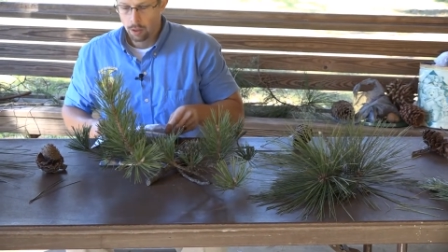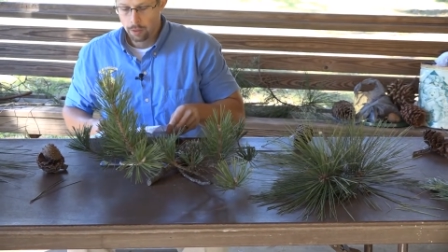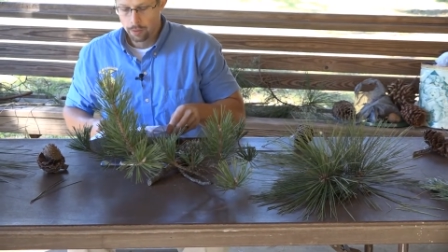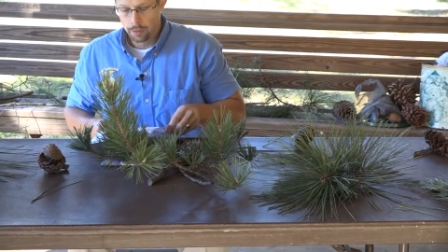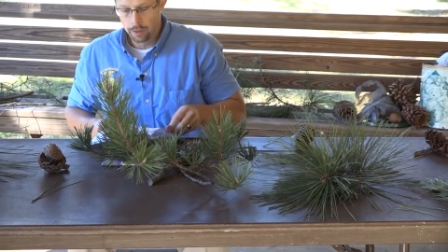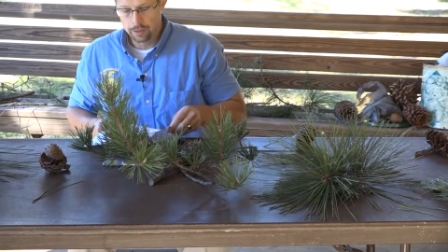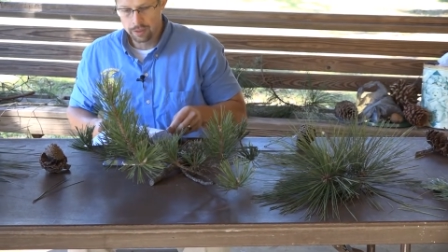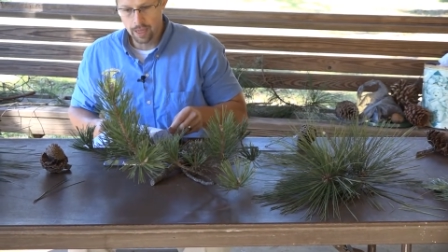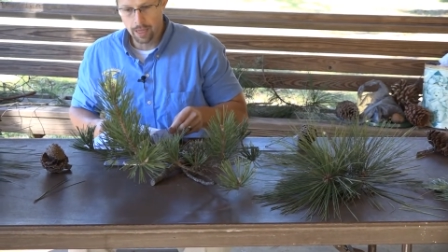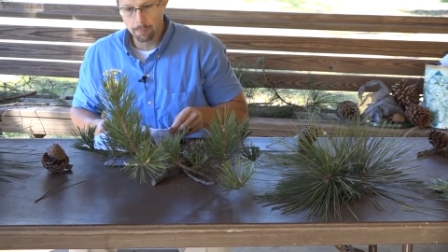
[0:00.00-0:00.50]

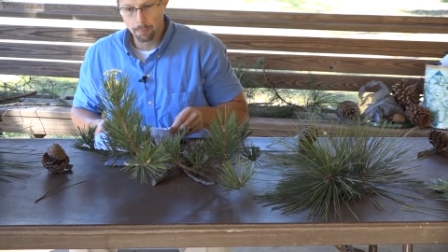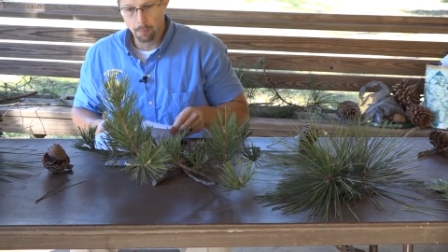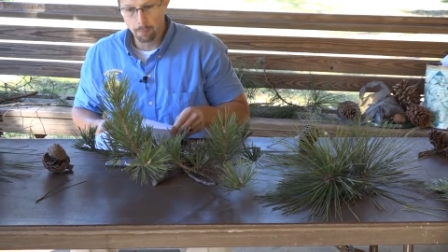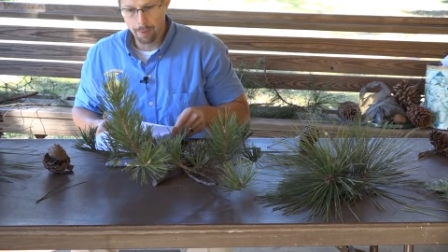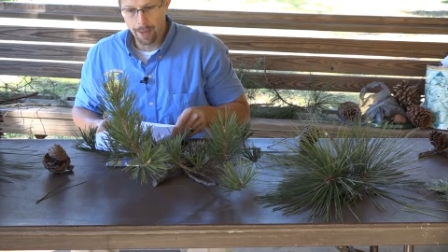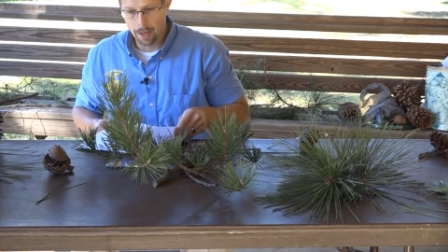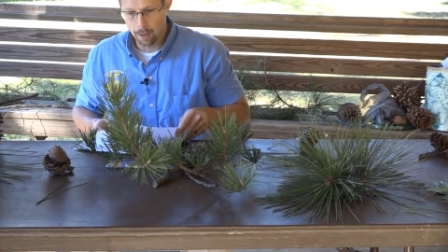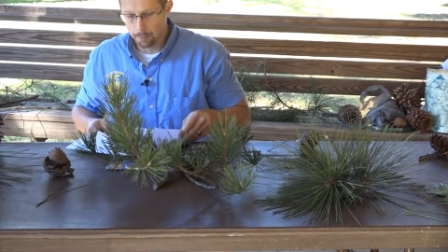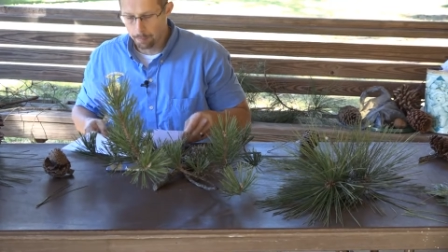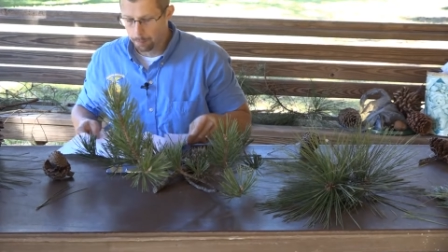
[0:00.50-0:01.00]
The Table
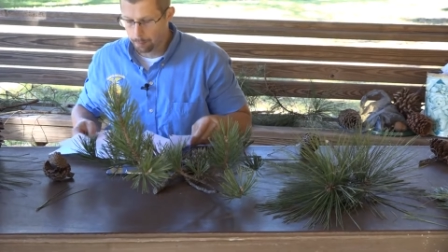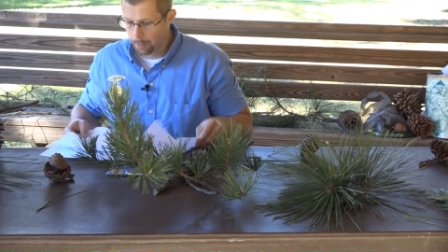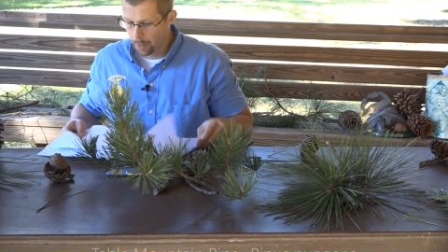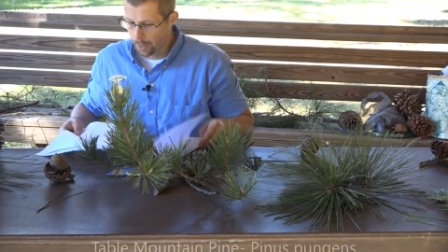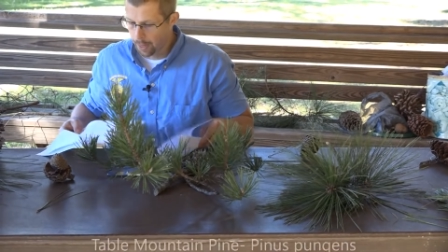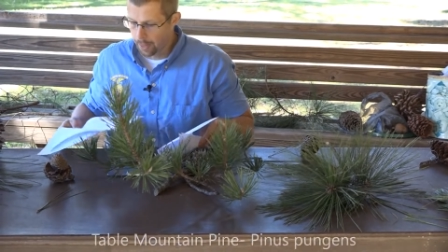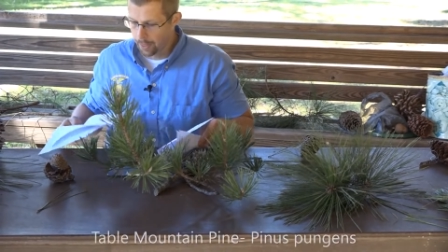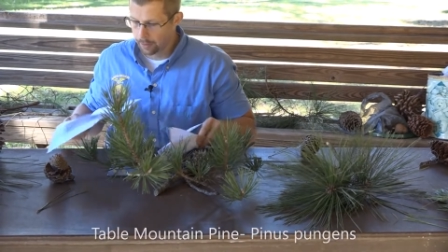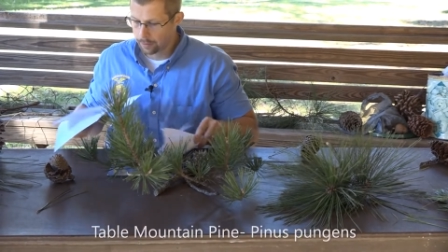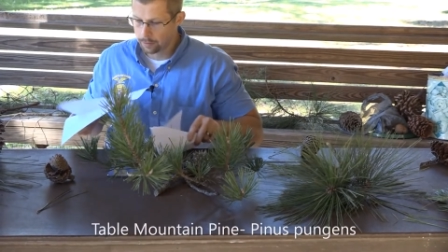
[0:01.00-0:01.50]
Mountain
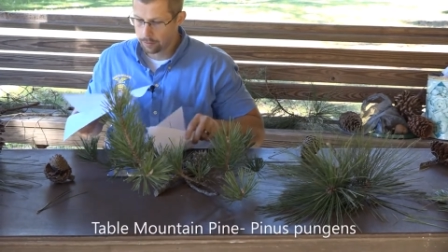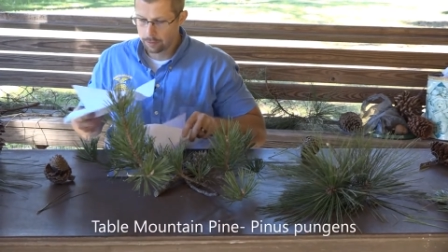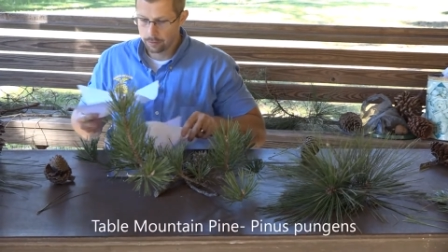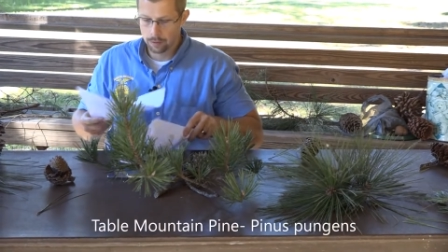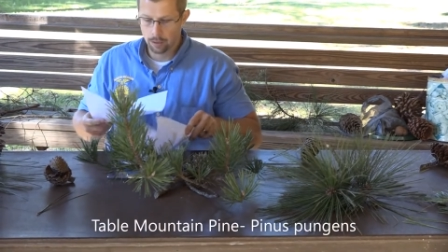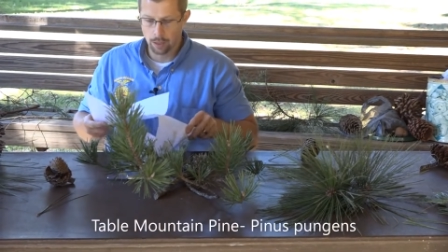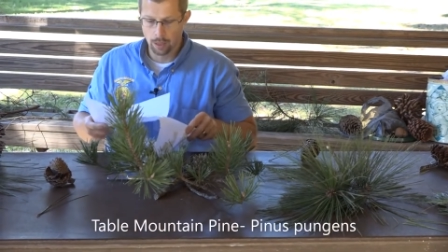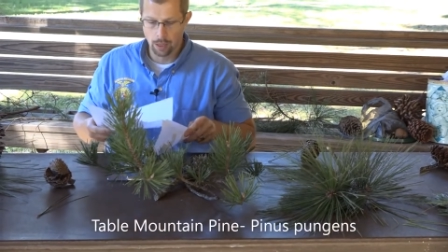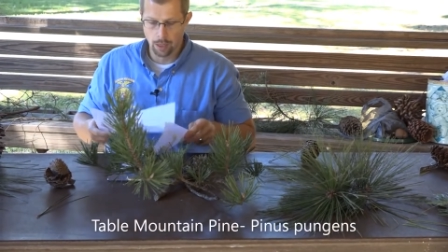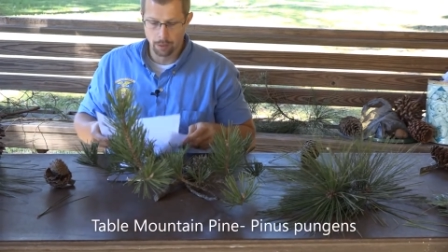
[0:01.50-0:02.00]
Pine
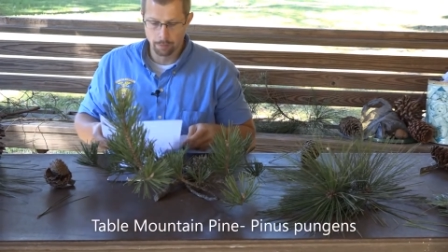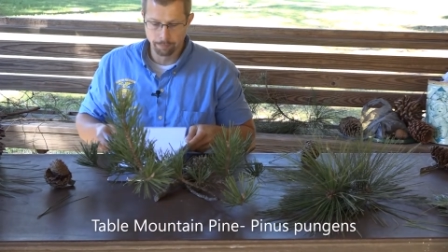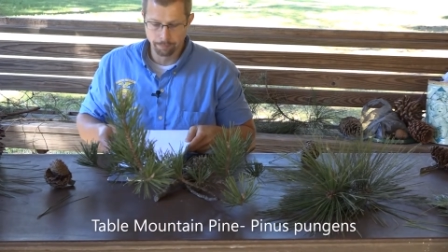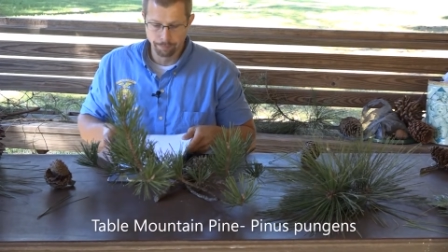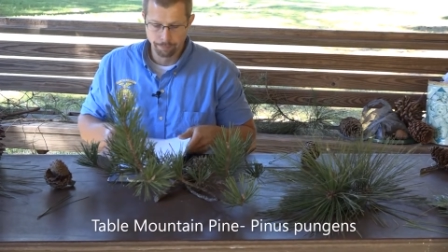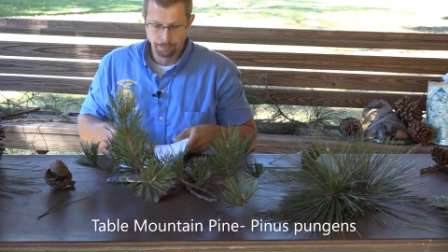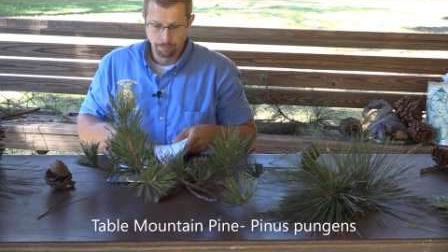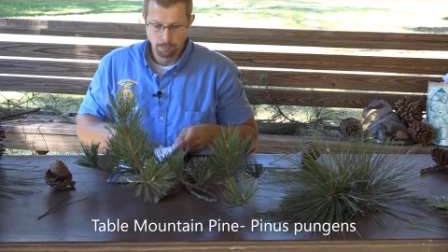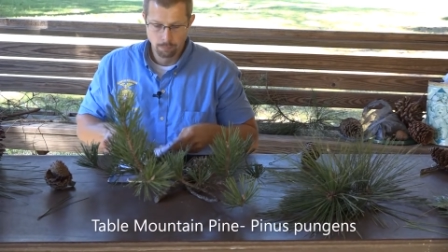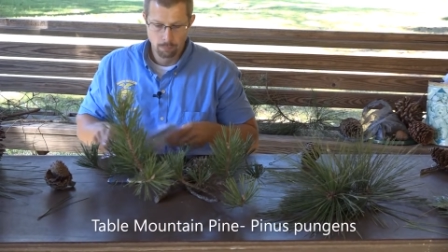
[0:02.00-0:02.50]
um,